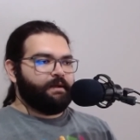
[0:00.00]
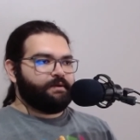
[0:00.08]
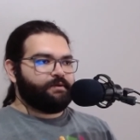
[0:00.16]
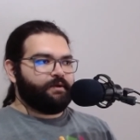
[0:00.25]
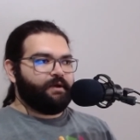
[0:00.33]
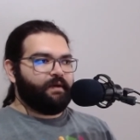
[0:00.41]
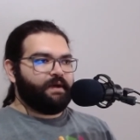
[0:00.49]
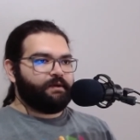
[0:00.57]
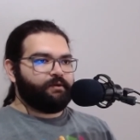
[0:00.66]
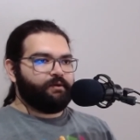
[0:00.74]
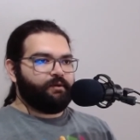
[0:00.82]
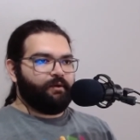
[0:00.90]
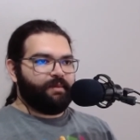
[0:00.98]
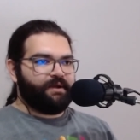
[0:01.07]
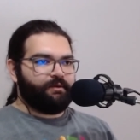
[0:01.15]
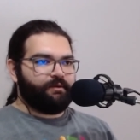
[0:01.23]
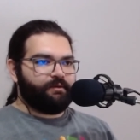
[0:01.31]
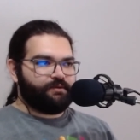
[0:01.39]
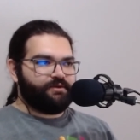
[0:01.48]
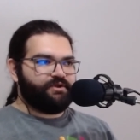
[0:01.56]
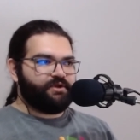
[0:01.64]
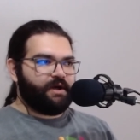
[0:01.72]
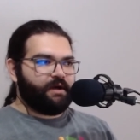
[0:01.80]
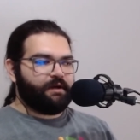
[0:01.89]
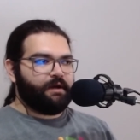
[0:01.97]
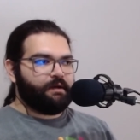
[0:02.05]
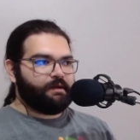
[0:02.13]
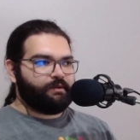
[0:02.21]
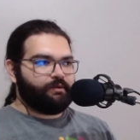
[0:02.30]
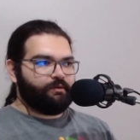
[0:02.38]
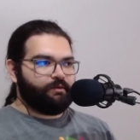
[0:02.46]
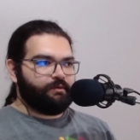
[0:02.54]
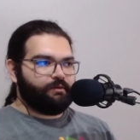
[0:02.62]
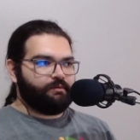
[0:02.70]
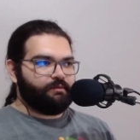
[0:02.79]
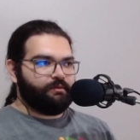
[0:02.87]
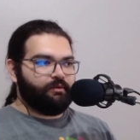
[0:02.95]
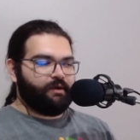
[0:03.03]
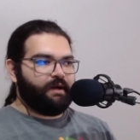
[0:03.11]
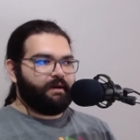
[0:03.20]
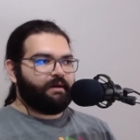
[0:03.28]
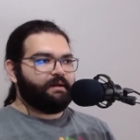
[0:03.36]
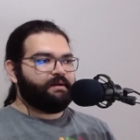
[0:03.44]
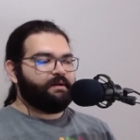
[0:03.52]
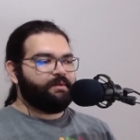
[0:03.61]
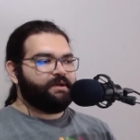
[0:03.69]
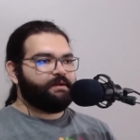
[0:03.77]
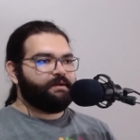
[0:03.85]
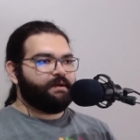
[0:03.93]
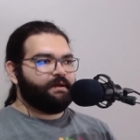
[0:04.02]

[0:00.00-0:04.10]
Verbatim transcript: So he went to Obendorf's junkyard to look around a bit